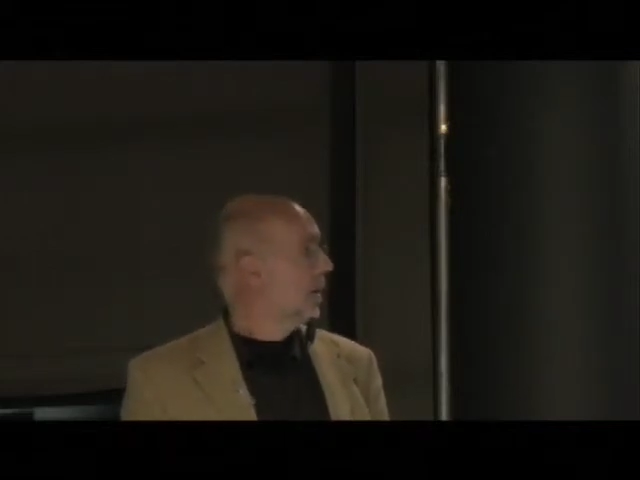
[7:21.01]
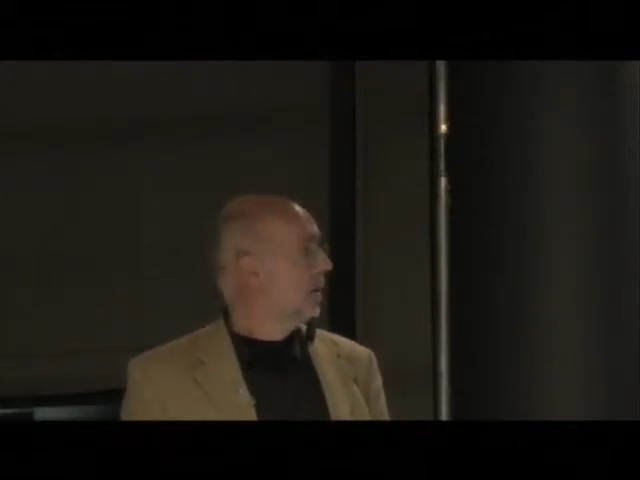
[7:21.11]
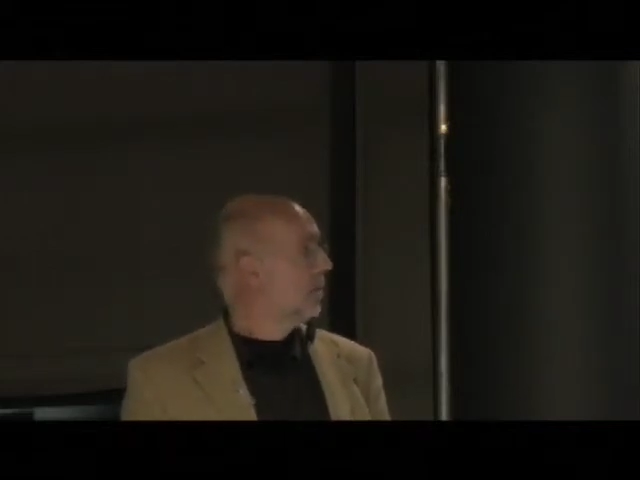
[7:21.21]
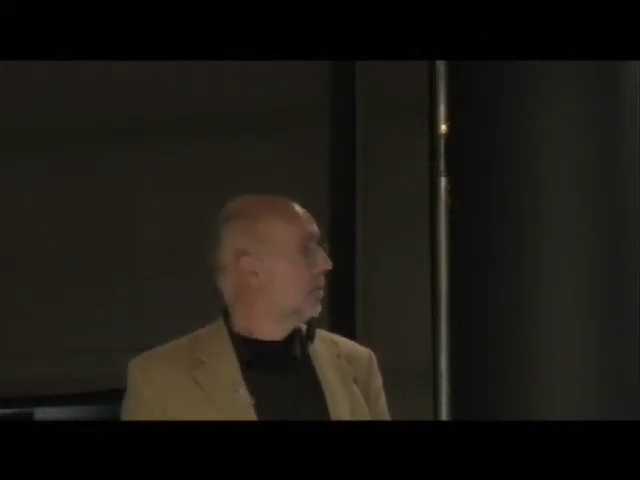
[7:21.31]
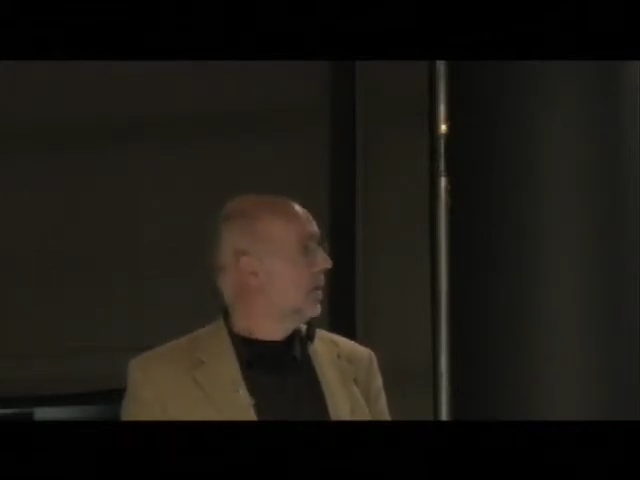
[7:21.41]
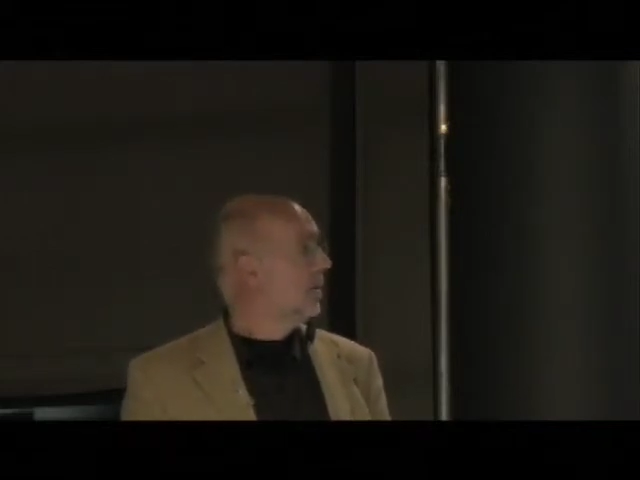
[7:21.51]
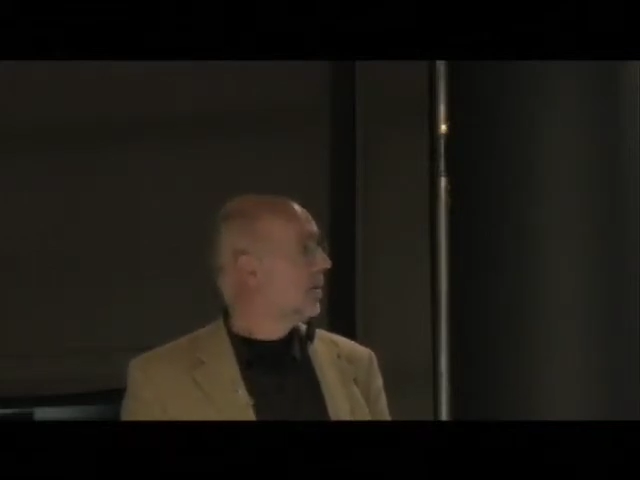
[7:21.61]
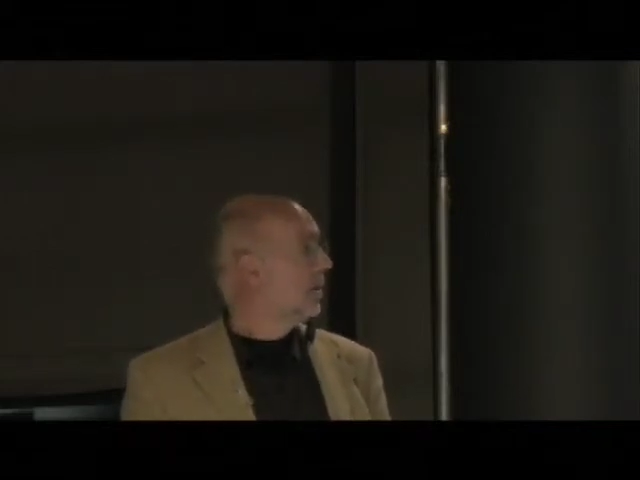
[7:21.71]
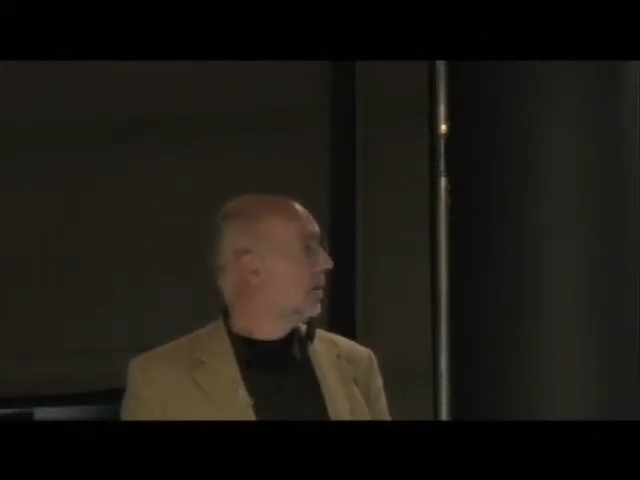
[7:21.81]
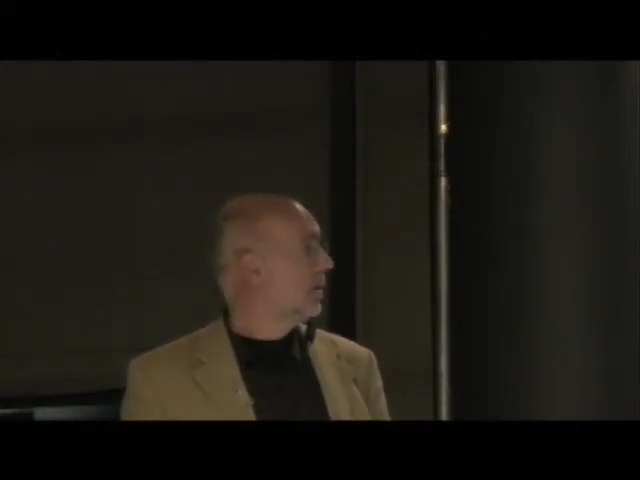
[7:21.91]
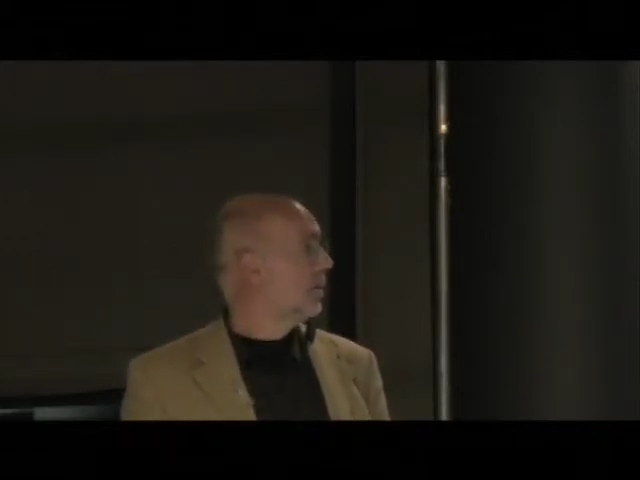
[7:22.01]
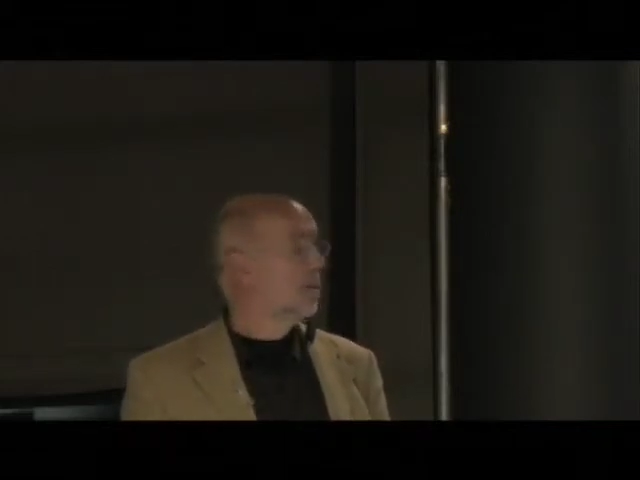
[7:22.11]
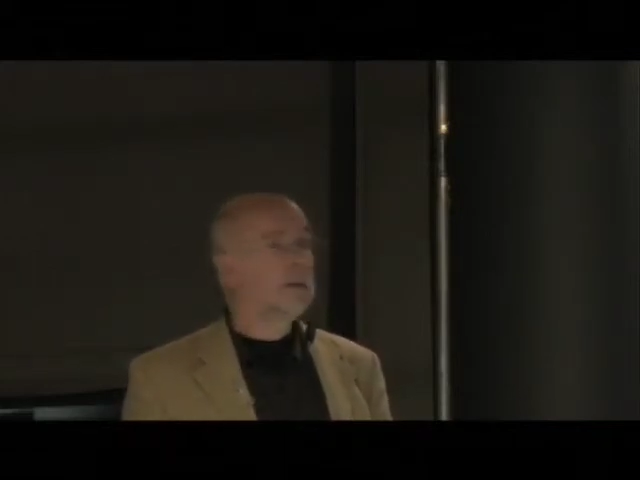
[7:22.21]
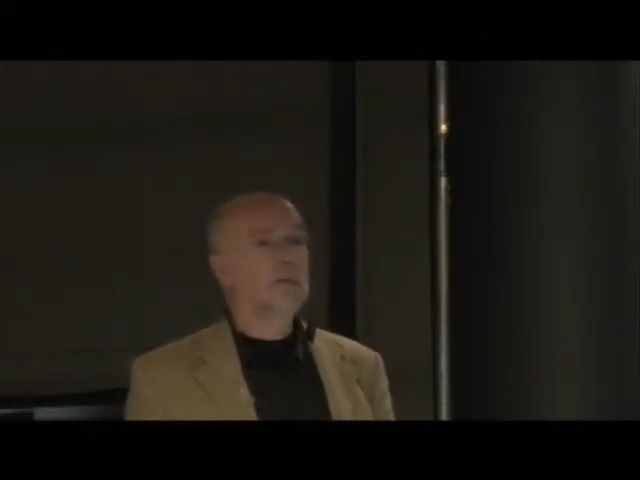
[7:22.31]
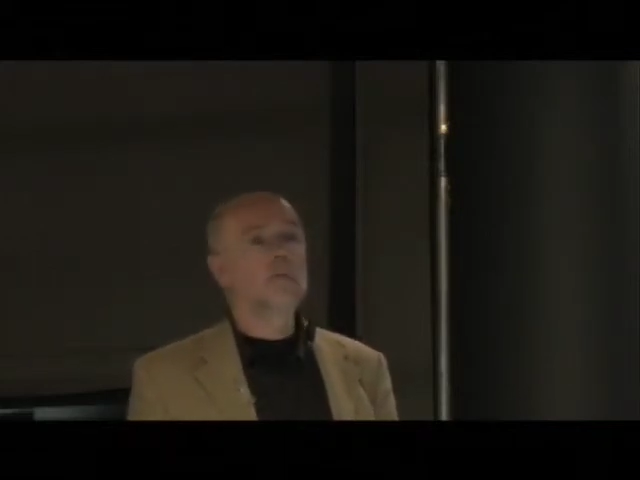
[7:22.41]
increase in
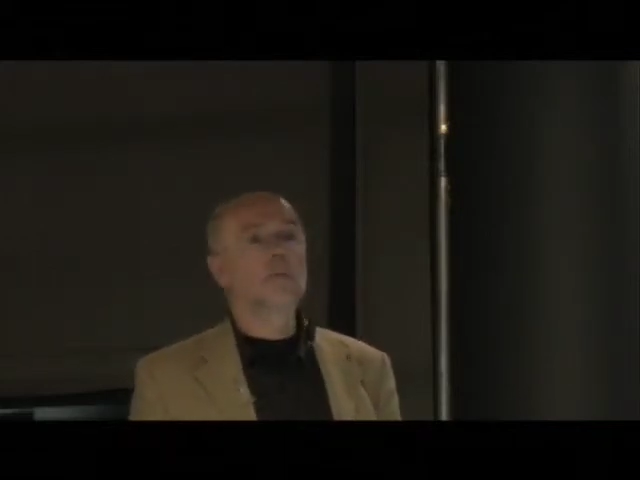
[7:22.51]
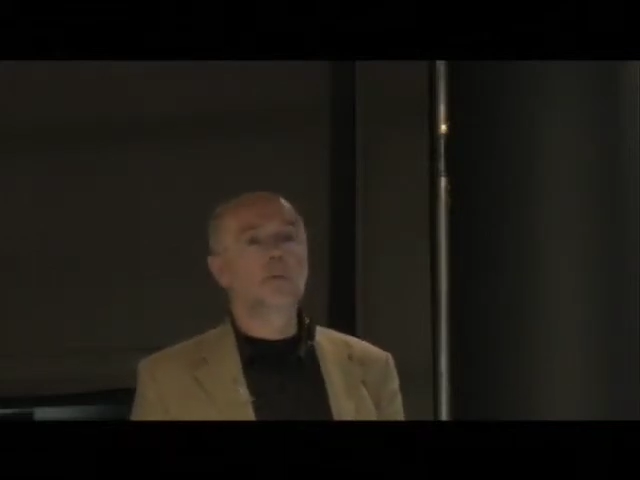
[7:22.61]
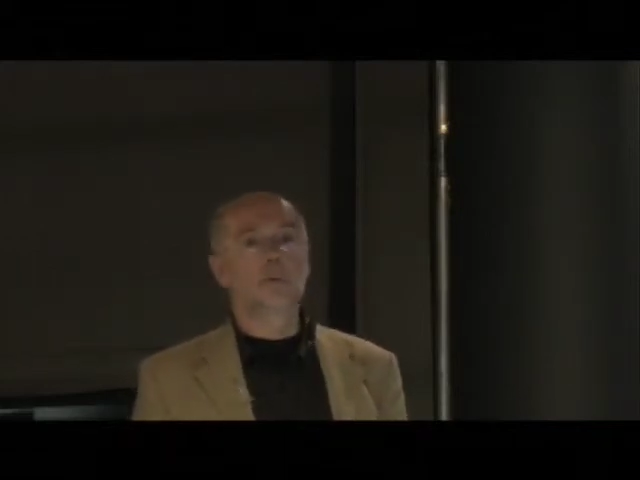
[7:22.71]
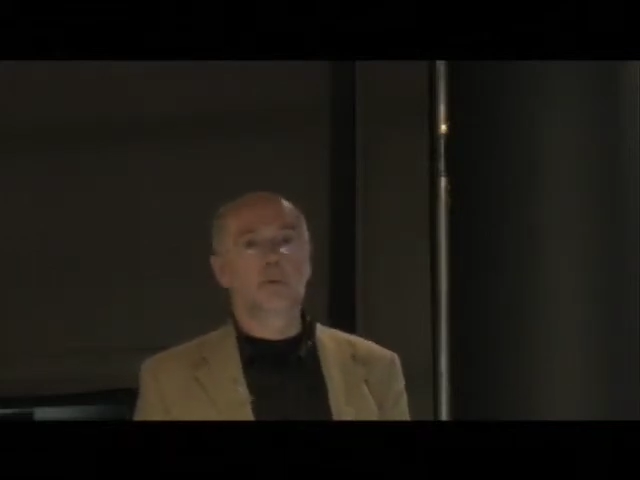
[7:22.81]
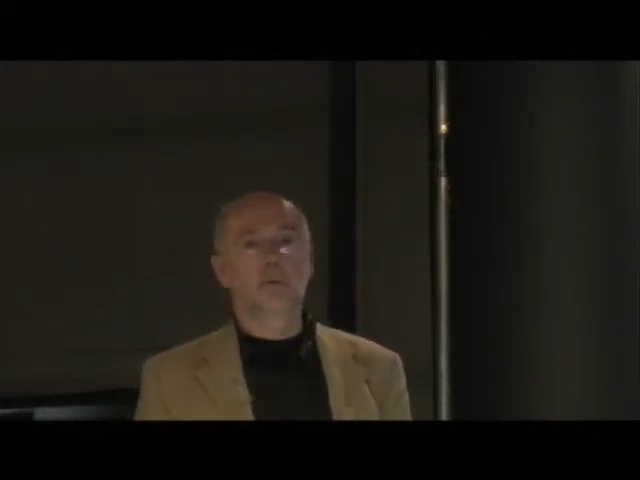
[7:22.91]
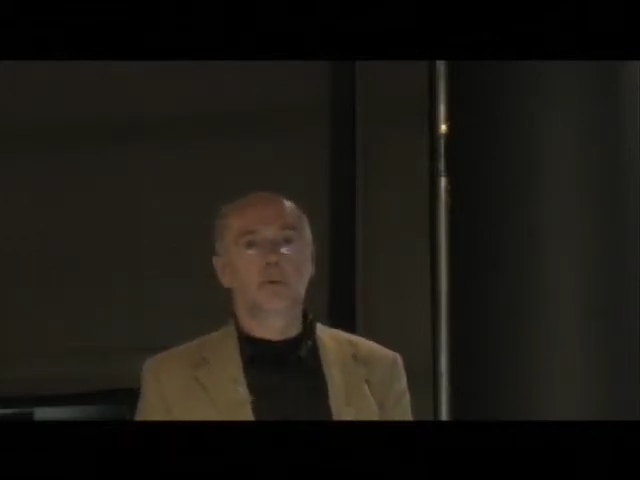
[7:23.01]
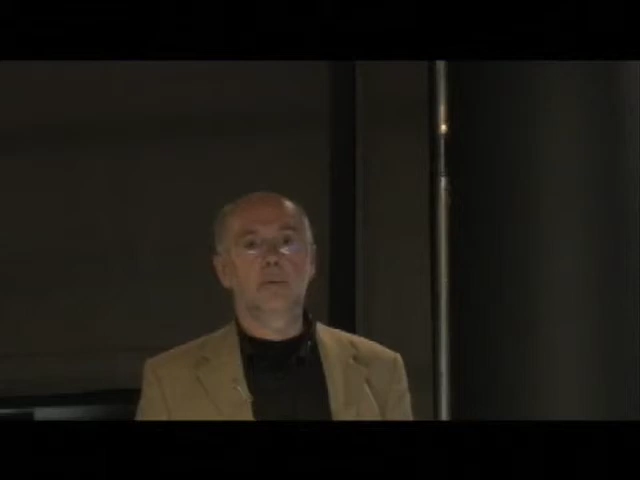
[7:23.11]
sustained throughput.